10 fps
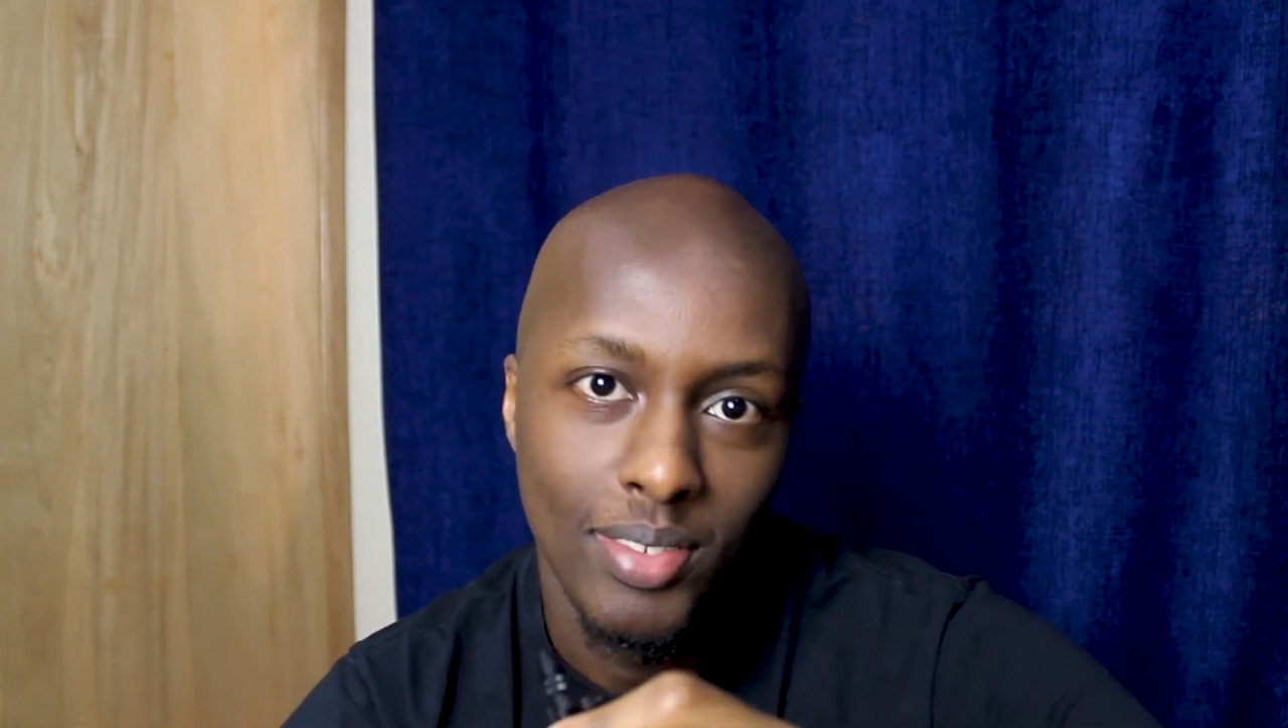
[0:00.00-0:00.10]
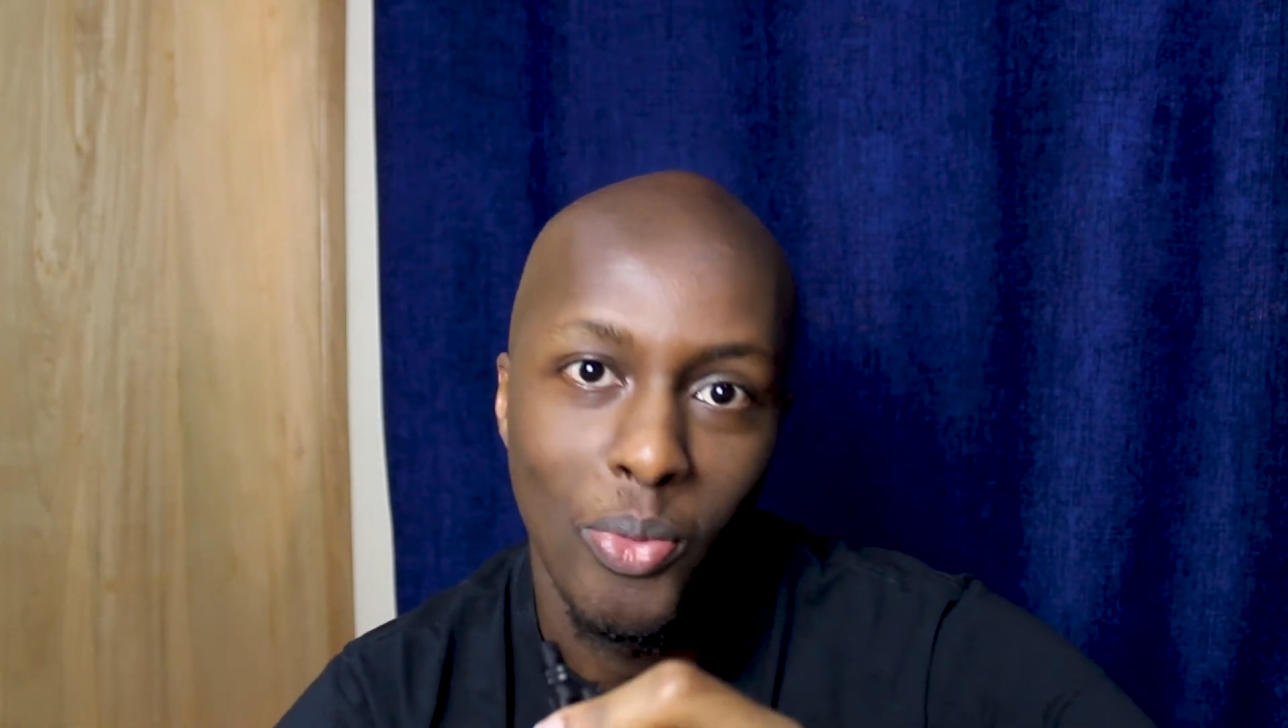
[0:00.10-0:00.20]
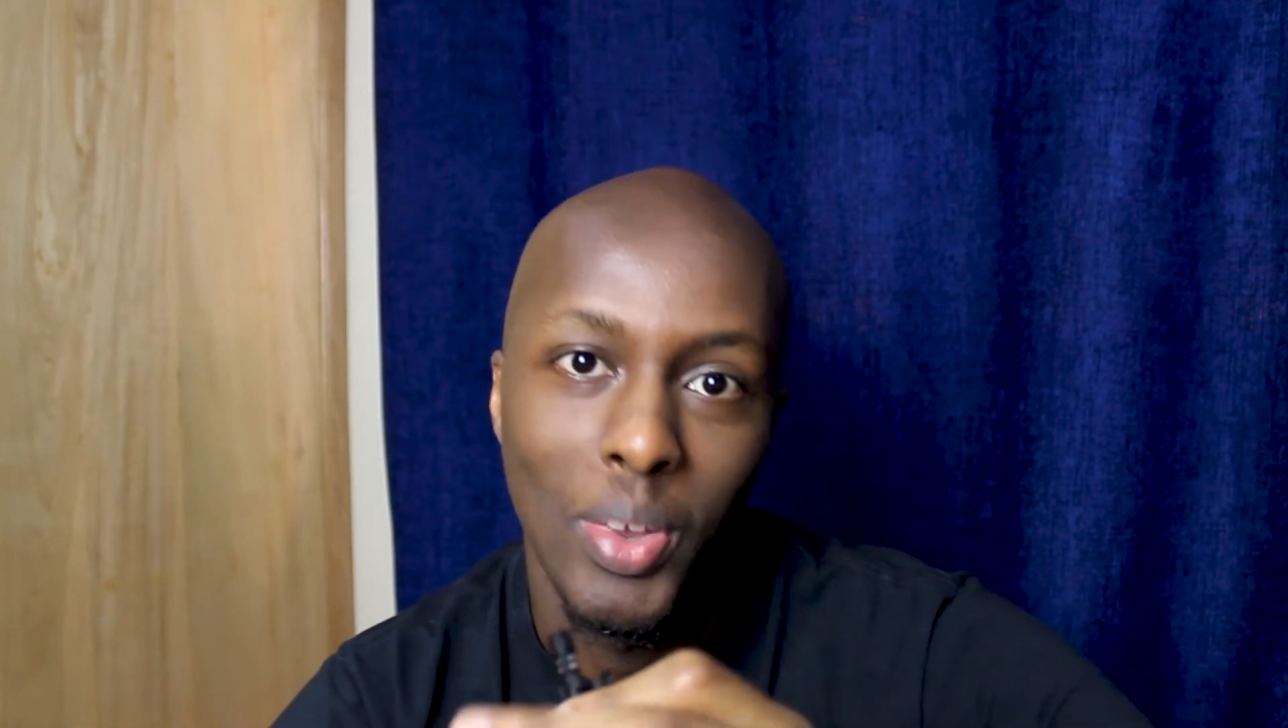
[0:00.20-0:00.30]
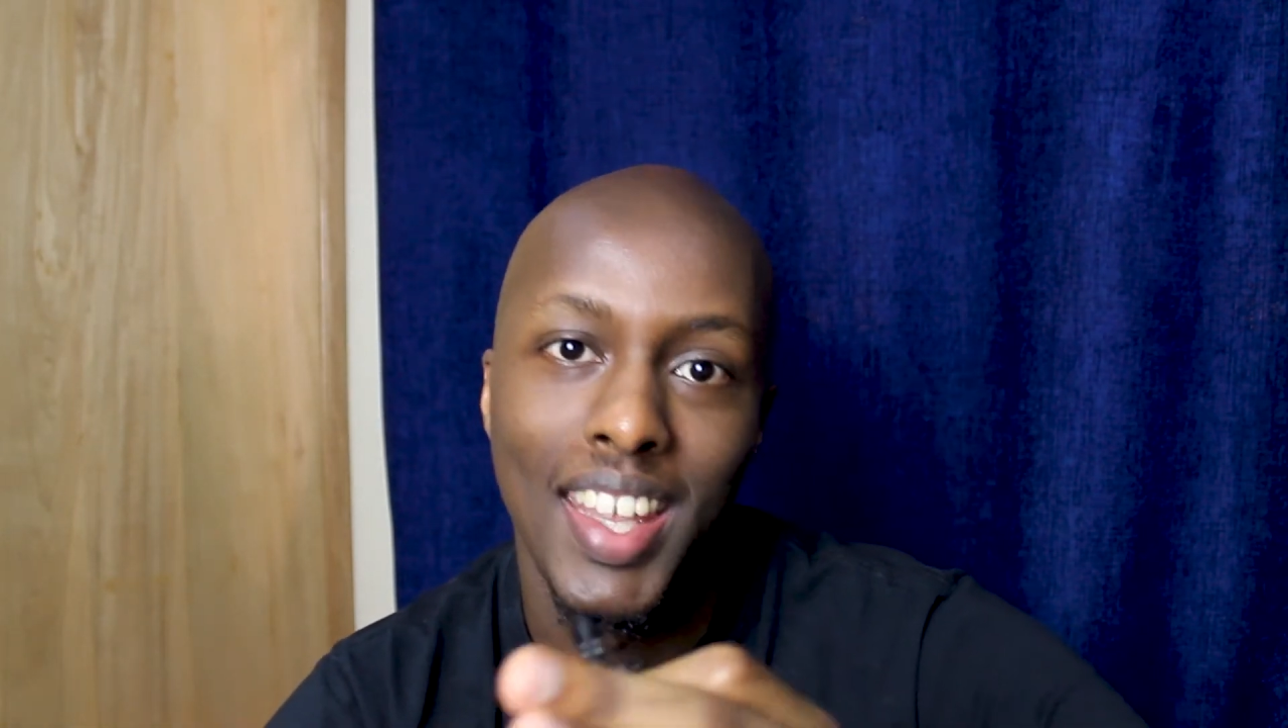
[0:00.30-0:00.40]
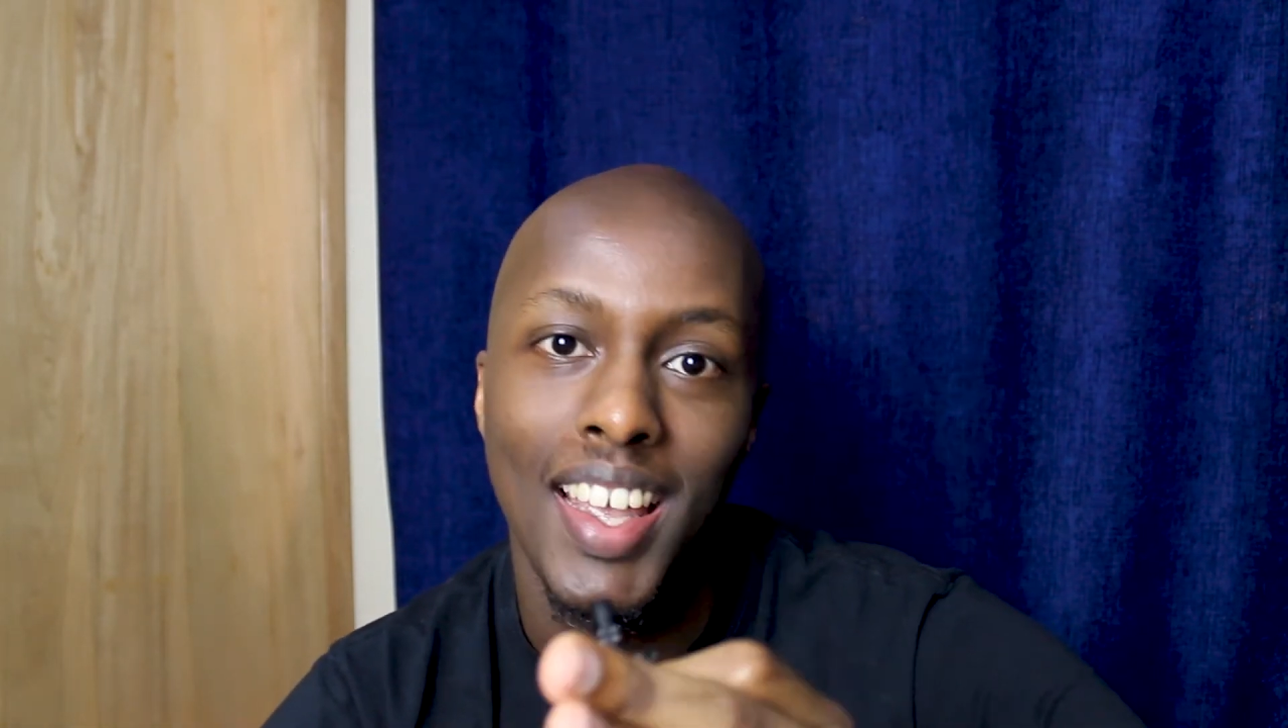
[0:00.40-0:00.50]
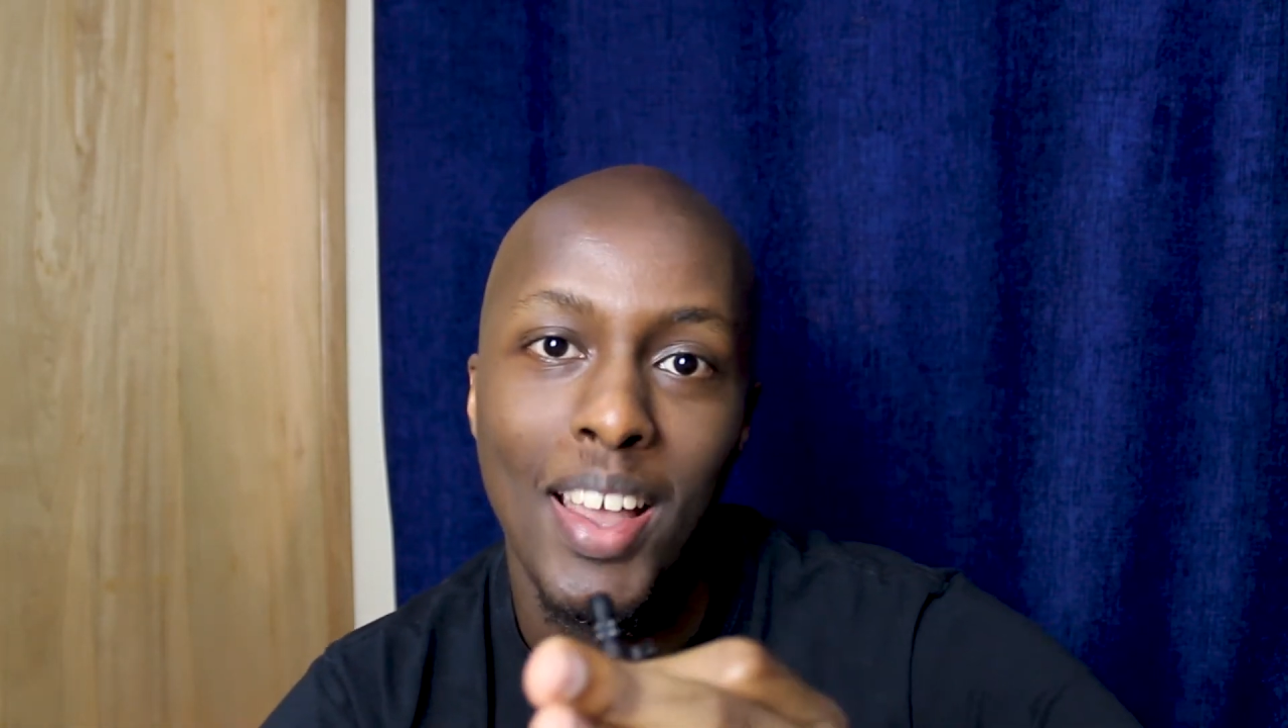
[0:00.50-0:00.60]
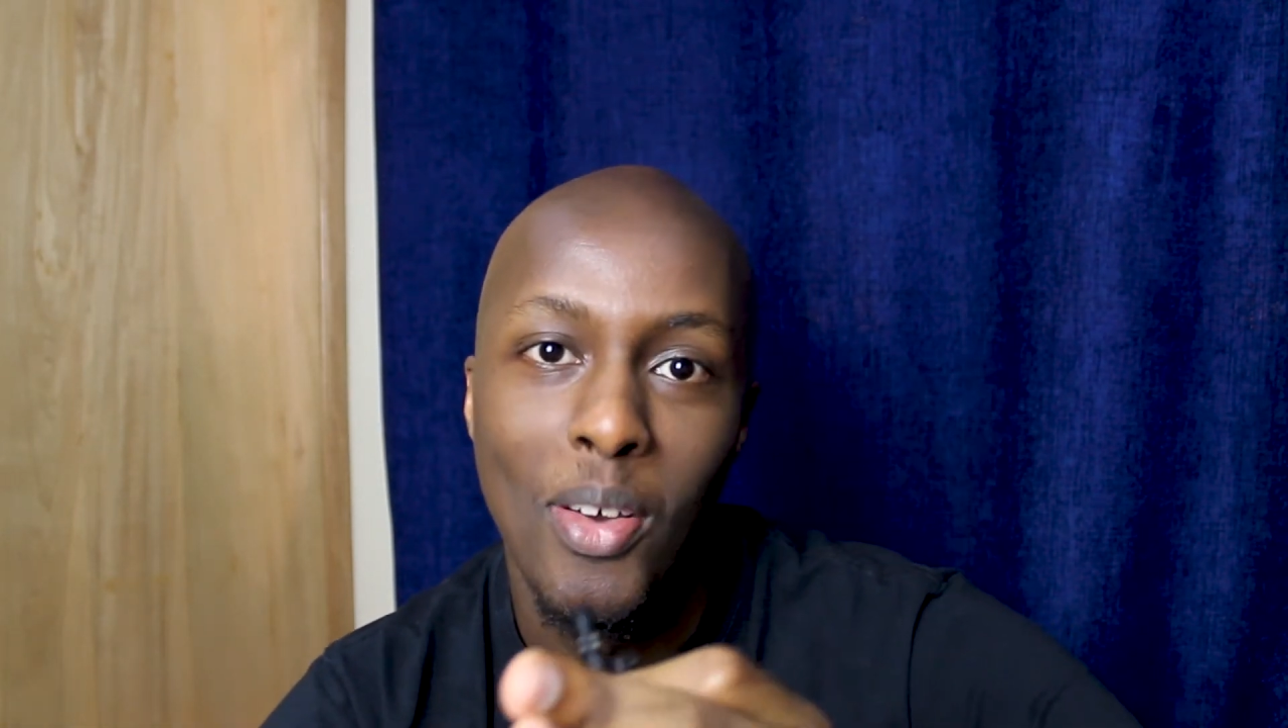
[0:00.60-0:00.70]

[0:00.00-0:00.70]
with